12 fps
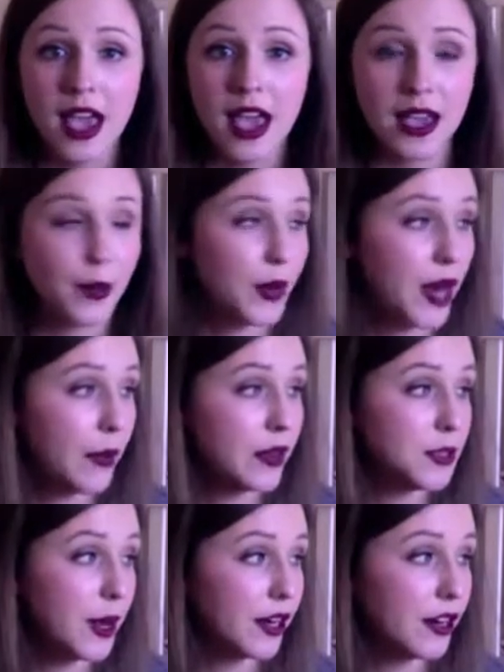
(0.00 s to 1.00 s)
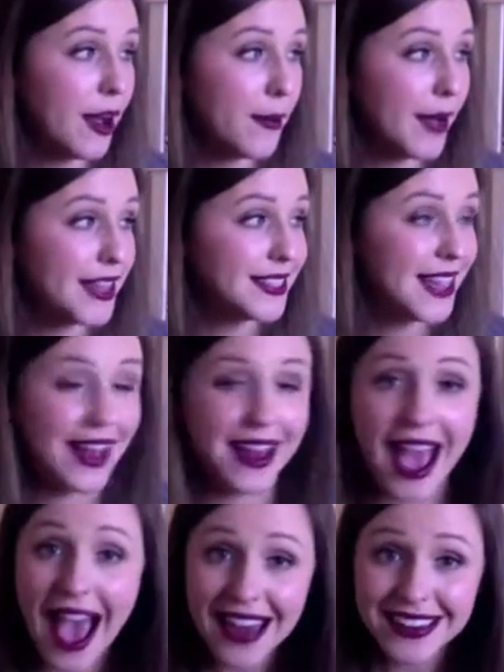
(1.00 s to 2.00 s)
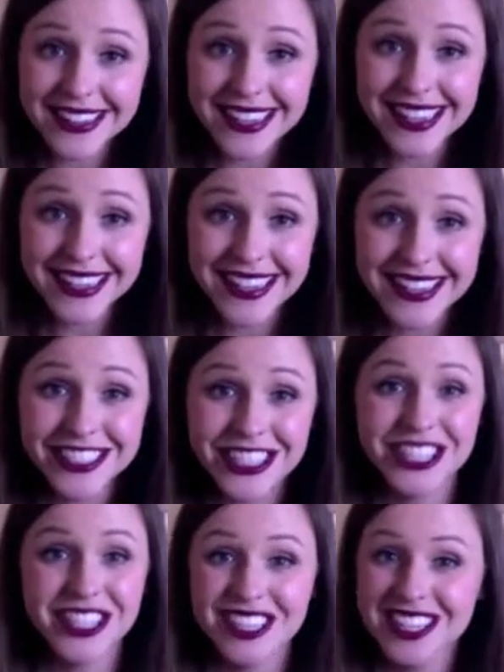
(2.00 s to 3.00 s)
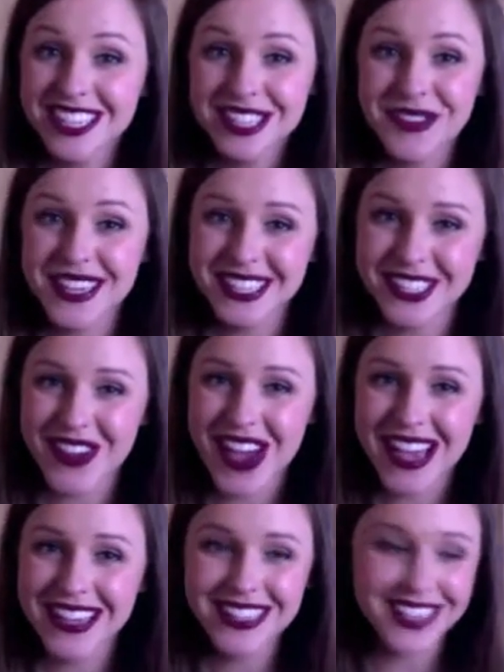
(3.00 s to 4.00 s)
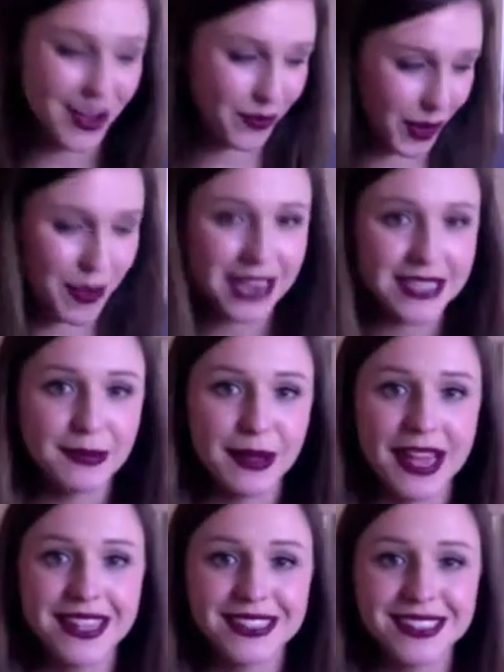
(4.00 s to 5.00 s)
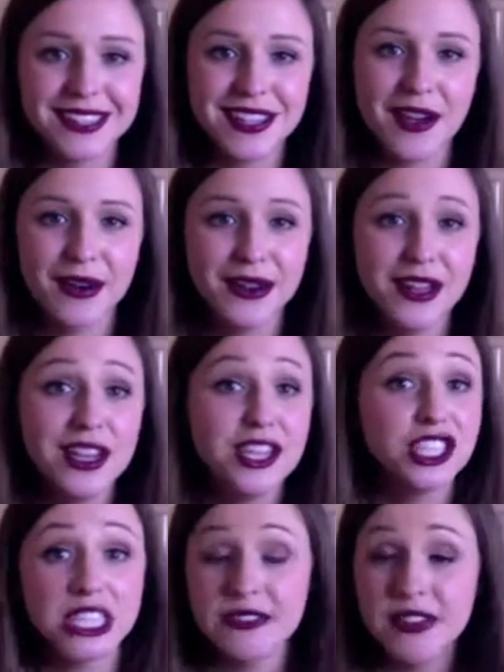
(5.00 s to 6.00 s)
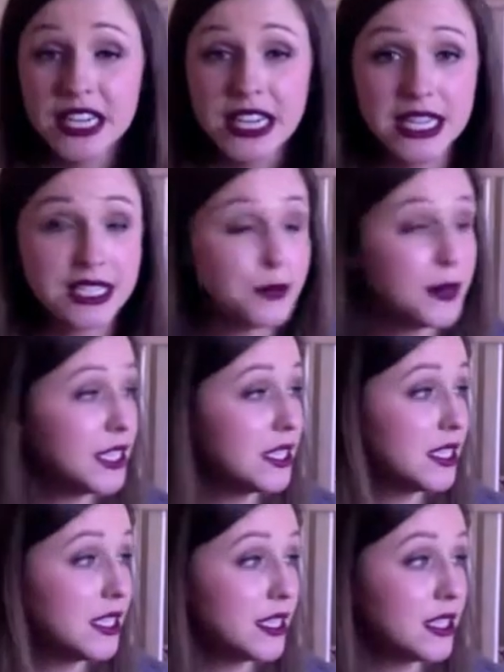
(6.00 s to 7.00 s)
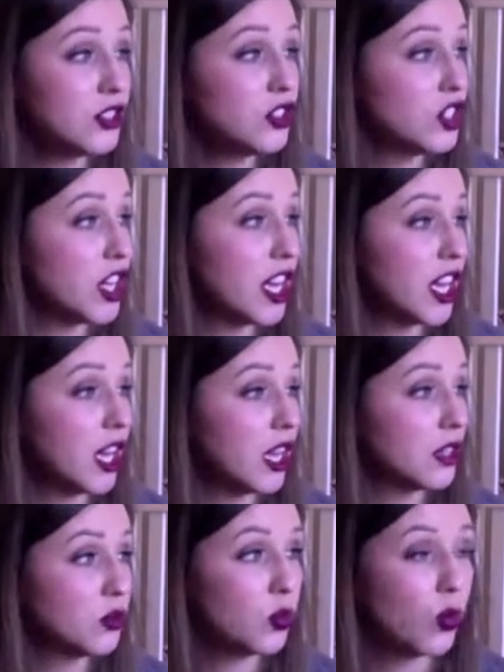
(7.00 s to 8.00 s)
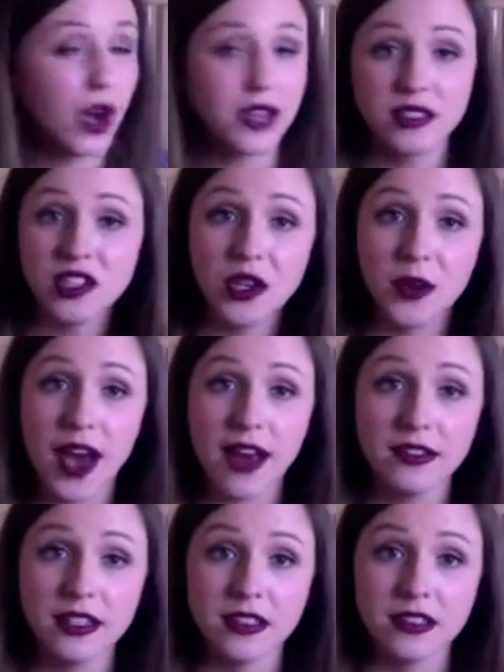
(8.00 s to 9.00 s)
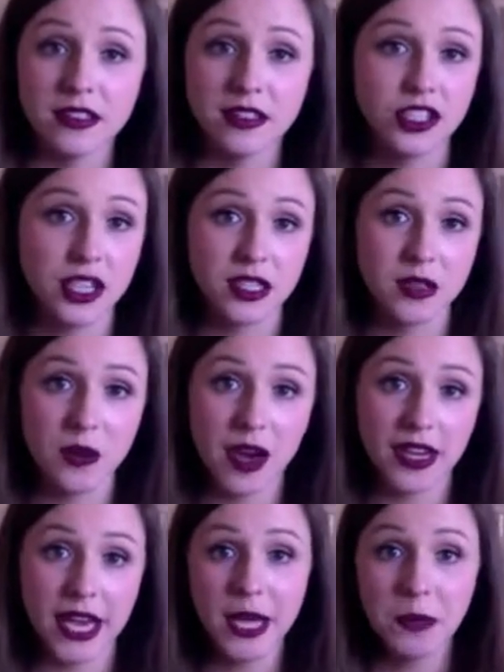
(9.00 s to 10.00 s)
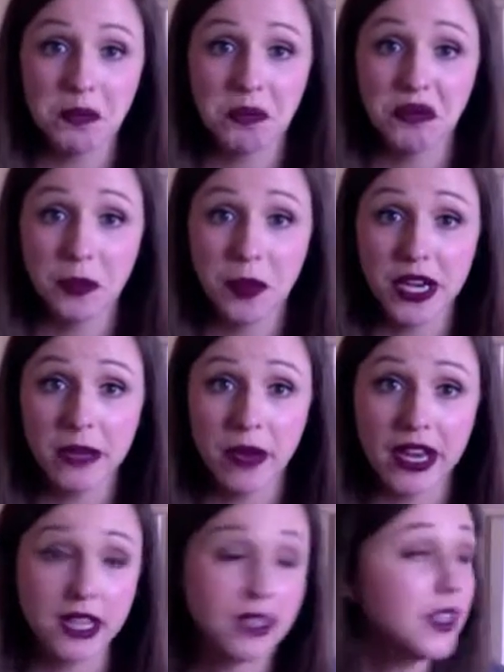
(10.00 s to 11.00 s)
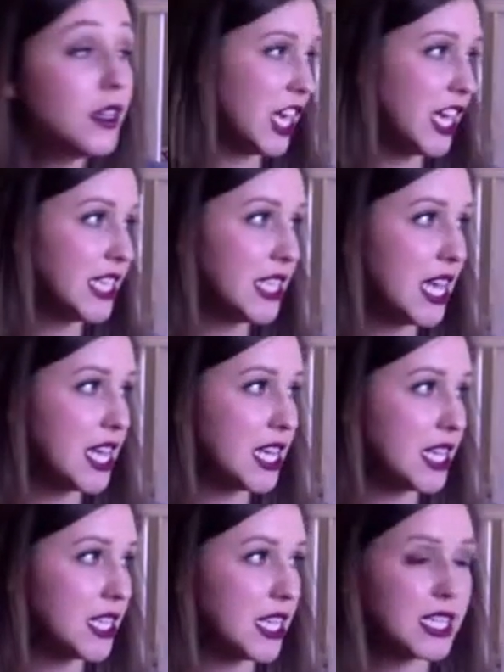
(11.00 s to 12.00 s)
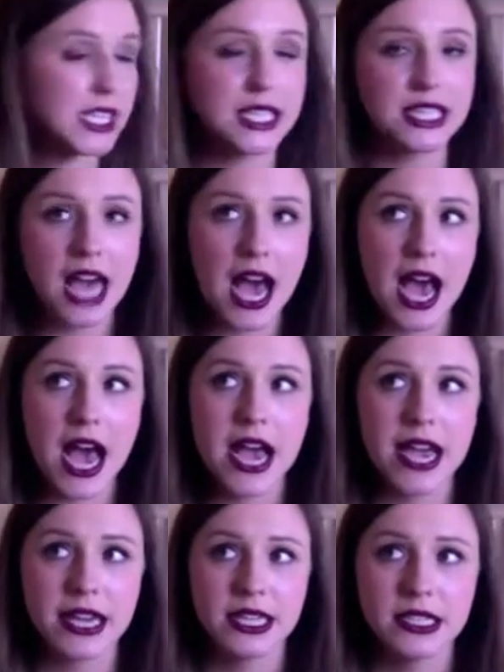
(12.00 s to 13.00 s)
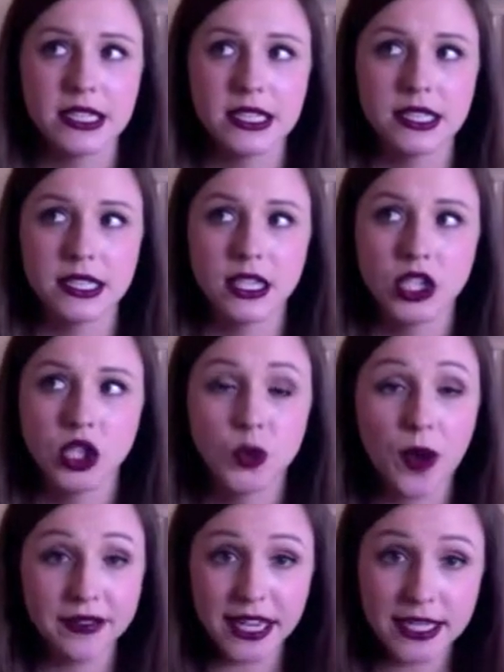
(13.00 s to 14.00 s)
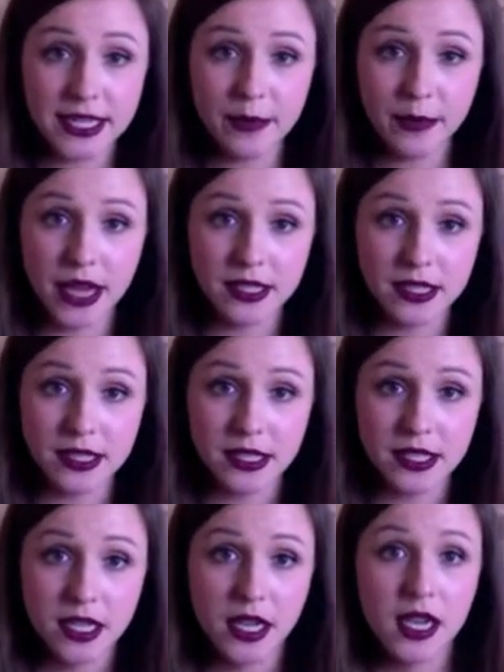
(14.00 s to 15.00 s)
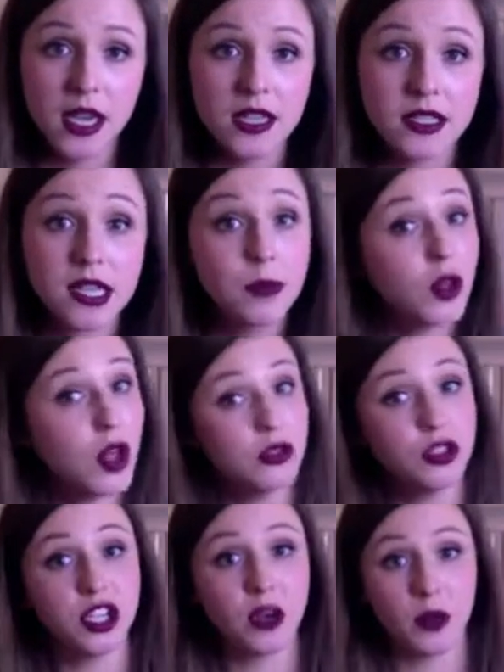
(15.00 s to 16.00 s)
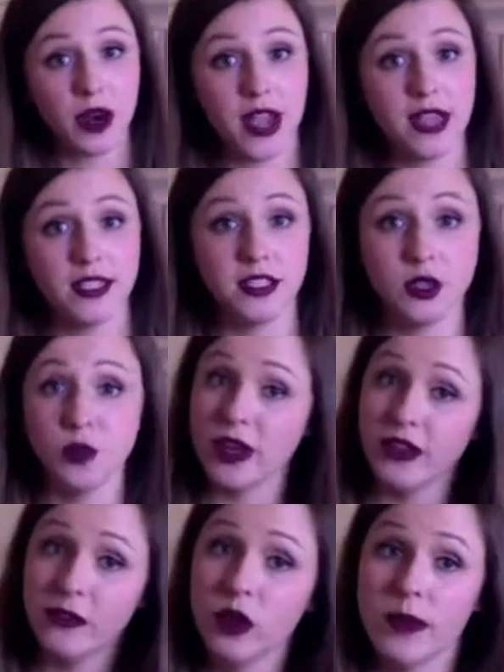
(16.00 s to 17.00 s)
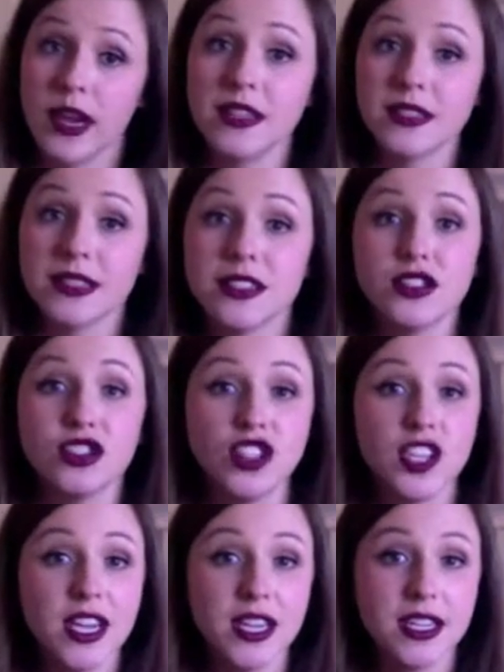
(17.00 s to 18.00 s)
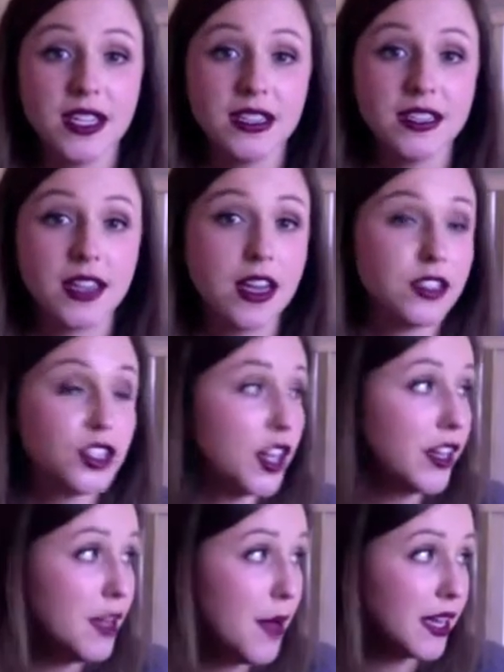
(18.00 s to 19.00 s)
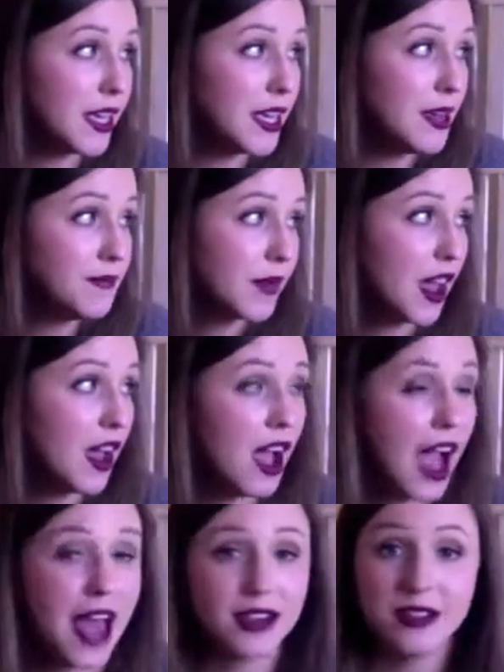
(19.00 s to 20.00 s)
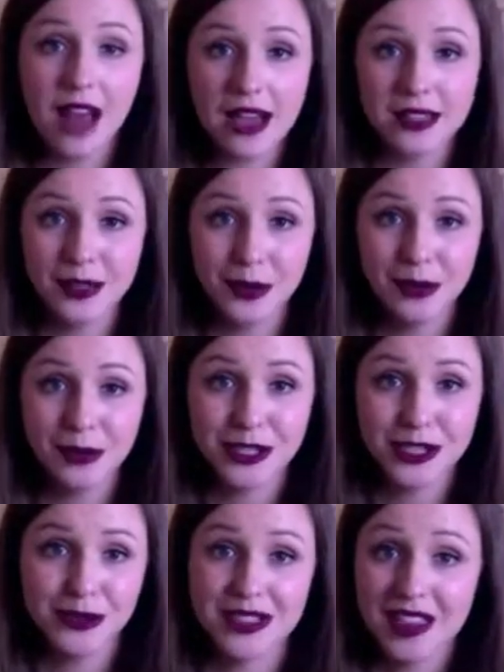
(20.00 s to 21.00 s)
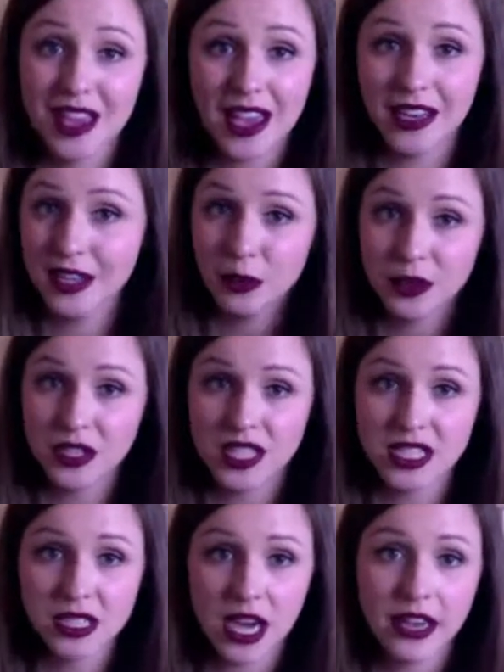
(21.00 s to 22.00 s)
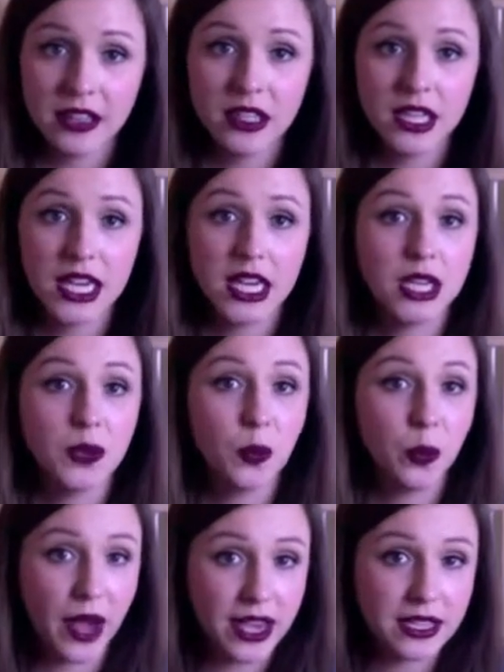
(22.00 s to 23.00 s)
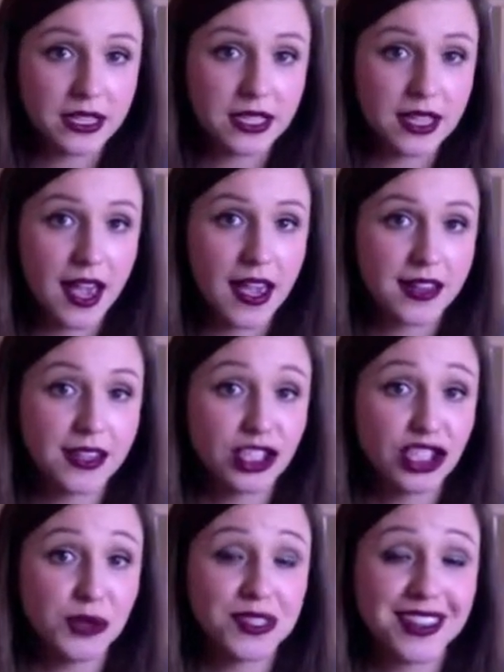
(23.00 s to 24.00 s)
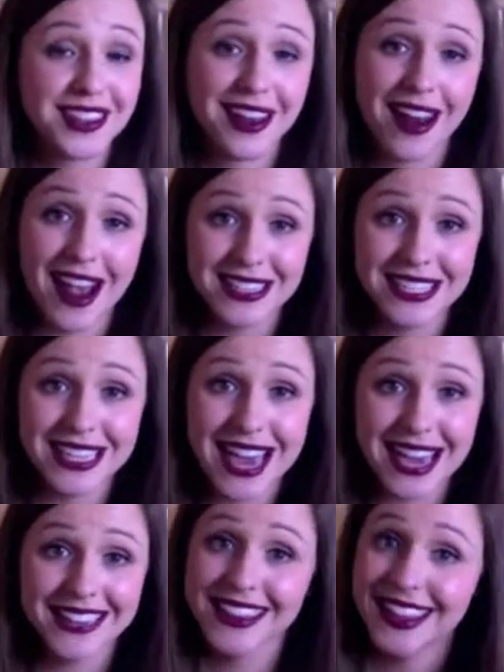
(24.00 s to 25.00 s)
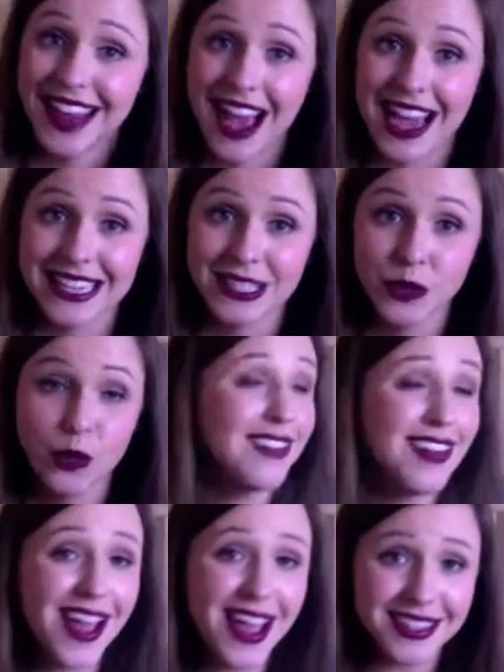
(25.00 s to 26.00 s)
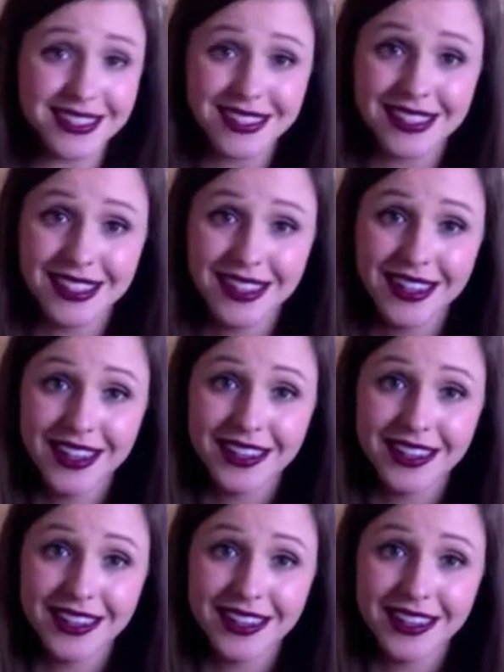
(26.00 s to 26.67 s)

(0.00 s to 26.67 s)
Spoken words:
And when I went to pick her up, I said, Adeline! And she turned and looked at me and smiled and went back to playing. So she's very independent. She wants to do Adeline. She doesn't want any help from anybody. She is in size 12 to 18 months. Some clothes she can wear 18 to 24 months. She is a chunky monkey. At her last appointment, she was in the 80th percentile in weight, and she was in the 98th in height. Nuts!